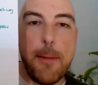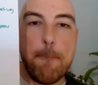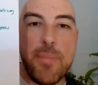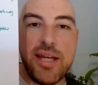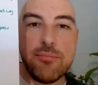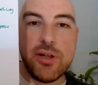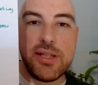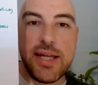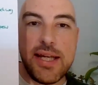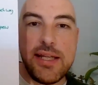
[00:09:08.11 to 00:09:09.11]
Make My
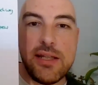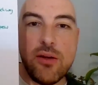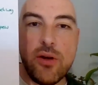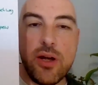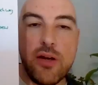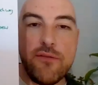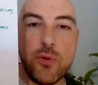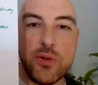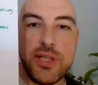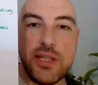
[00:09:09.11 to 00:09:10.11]
Day,
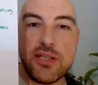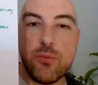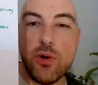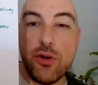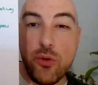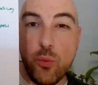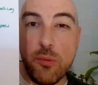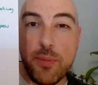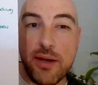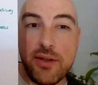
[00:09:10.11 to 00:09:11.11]
14-1,
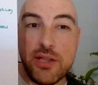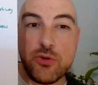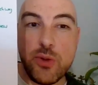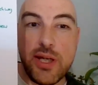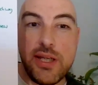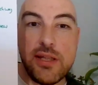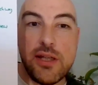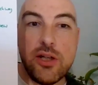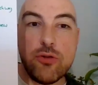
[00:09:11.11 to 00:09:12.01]
£1 each way.